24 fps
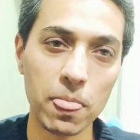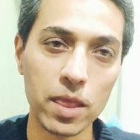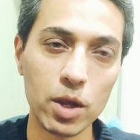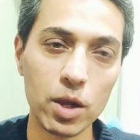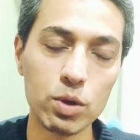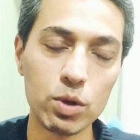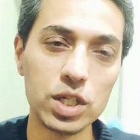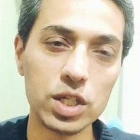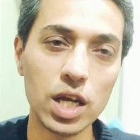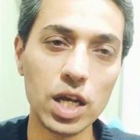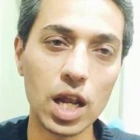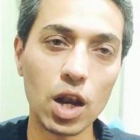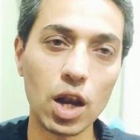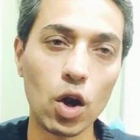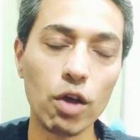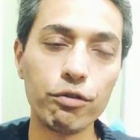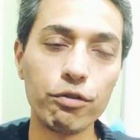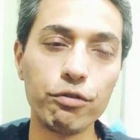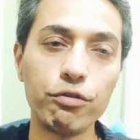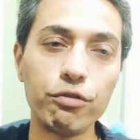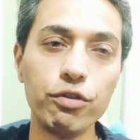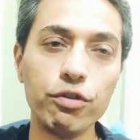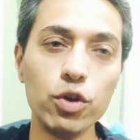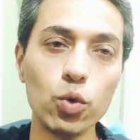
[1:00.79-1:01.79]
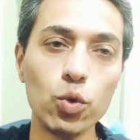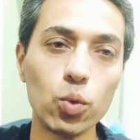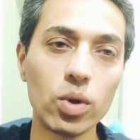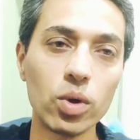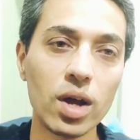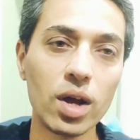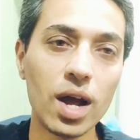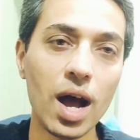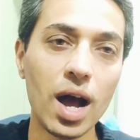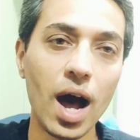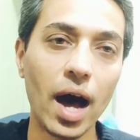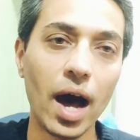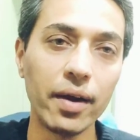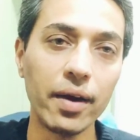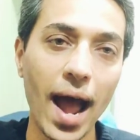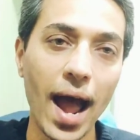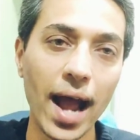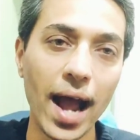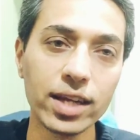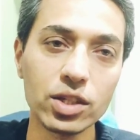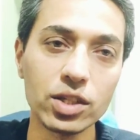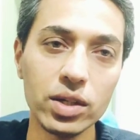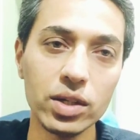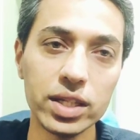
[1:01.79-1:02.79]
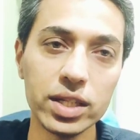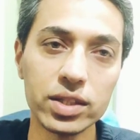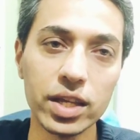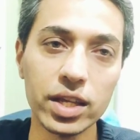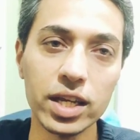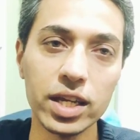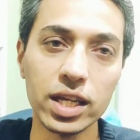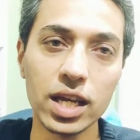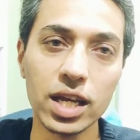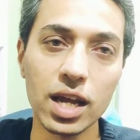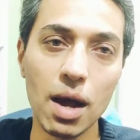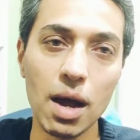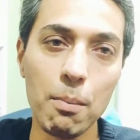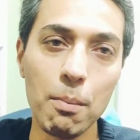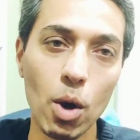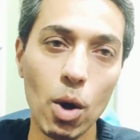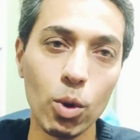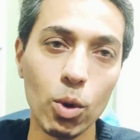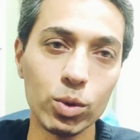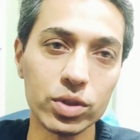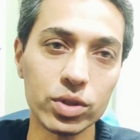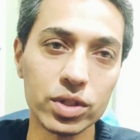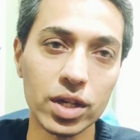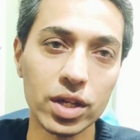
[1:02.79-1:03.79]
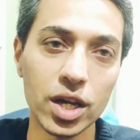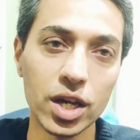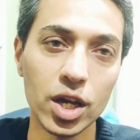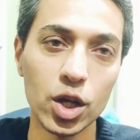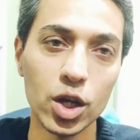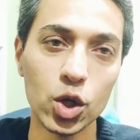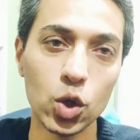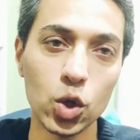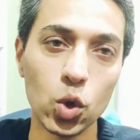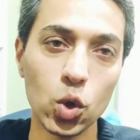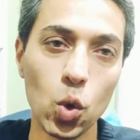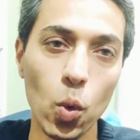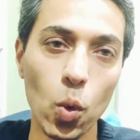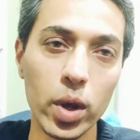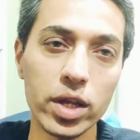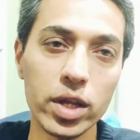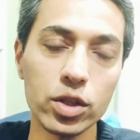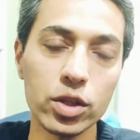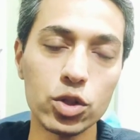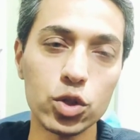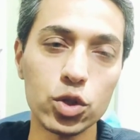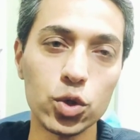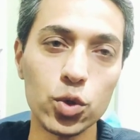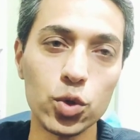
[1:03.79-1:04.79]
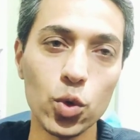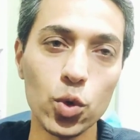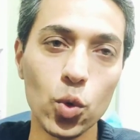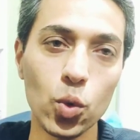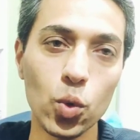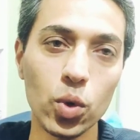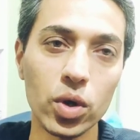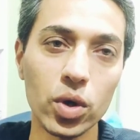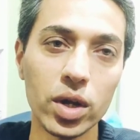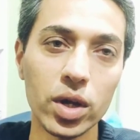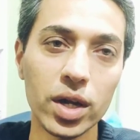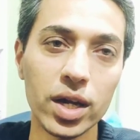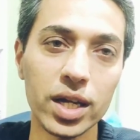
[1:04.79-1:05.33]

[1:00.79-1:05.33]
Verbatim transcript: You see, a lot of you are actually thinking about going through